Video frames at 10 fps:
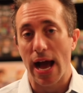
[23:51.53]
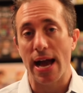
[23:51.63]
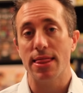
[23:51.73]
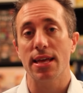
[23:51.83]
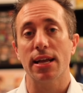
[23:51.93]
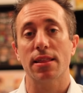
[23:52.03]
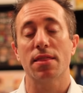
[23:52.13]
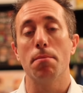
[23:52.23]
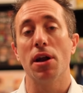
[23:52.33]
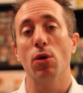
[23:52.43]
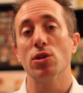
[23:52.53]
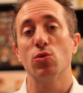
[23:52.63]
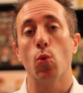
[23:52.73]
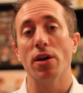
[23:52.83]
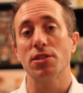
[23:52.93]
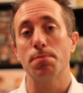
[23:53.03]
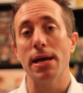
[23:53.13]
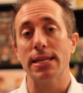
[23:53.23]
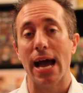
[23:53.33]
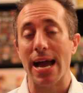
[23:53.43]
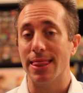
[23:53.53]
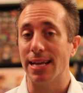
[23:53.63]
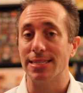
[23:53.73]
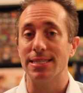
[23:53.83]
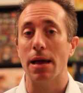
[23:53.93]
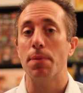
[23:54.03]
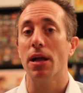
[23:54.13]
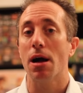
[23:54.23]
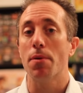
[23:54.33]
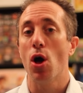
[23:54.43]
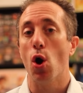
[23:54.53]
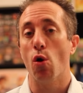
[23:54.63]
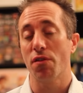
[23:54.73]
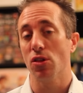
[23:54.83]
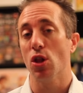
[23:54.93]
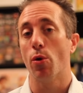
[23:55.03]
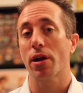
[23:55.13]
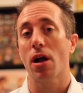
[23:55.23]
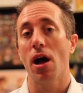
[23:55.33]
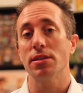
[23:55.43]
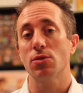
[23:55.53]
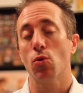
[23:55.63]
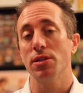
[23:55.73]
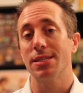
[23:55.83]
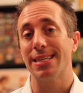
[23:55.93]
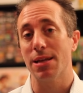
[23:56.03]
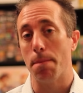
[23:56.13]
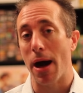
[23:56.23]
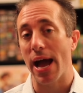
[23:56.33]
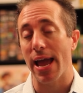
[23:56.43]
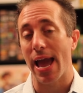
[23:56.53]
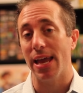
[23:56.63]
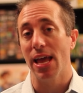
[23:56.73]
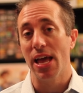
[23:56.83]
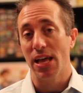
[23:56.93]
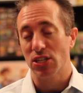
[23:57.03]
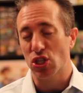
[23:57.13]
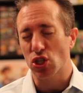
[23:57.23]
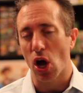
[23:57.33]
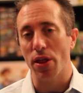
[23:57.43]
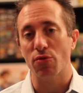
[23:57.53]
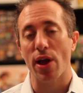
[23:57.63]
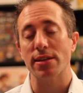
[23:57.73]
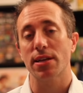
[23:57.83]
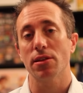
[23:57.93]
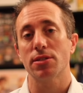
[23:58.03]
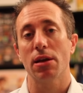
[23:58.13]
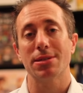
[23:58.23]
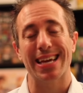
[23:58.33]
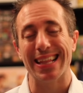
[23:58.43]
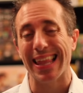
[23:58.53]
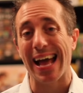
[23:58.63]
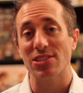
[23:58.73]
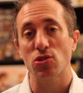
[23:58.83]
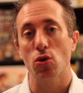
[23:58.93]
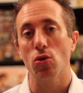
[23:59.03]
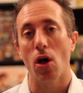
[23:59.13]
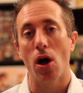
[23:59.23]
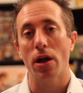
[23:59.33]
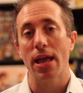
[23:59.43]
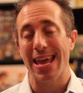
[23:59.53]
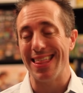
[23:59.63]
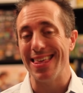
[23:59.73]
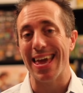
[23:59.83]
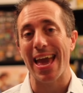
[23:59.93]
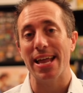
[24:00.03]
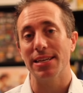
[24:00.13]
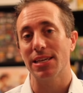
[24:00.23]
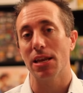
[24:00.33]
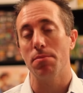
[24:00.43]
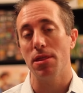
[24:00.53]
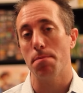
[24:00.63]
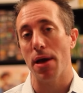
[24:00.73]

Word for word: I think the money was well spent. I think stepping up over the lower cost ones to buy a solid Rathskellers table is gonna last so long, in the end is gonna be the